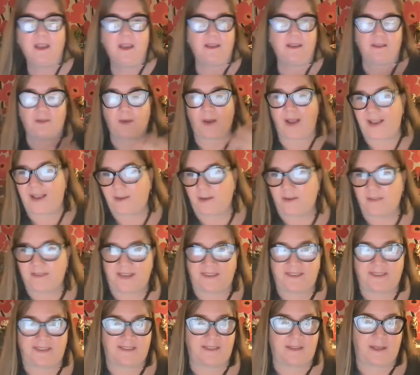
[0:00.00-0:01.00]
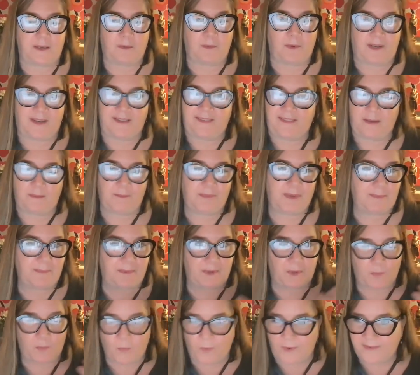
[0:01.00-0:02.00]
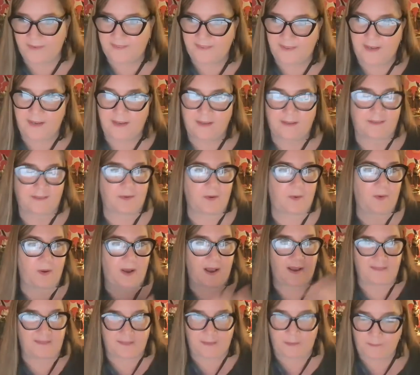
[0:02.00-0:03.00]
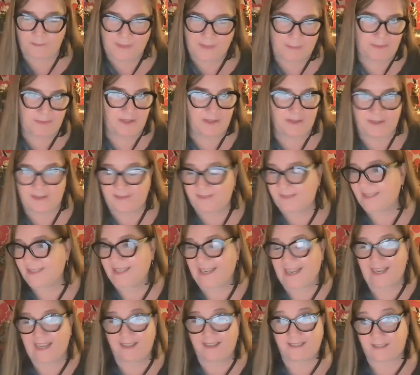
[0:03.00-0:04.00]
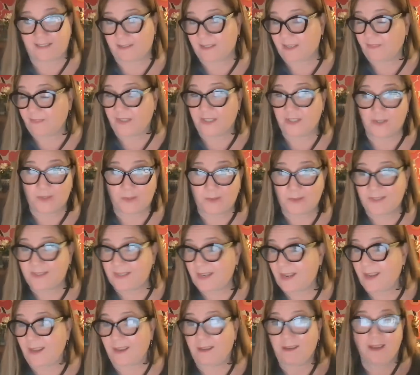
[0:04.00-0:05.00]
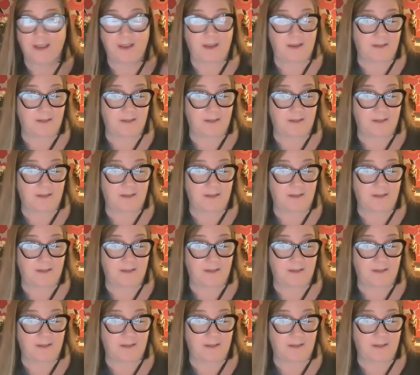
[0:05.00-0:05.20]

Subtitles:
So I don't necessarily want to send people to one site. So I send people, today's Giving Tuesday.